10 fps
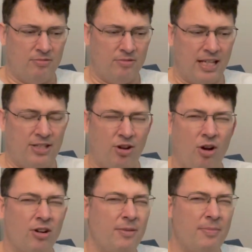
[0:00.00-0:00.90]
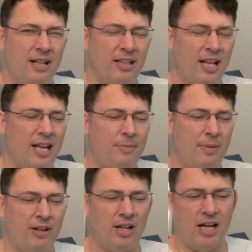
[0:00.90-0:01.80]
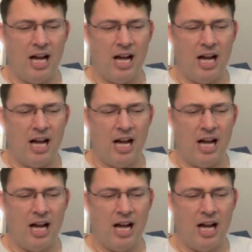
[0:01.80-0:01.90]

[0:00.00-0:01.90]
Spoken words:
they talk about a lot about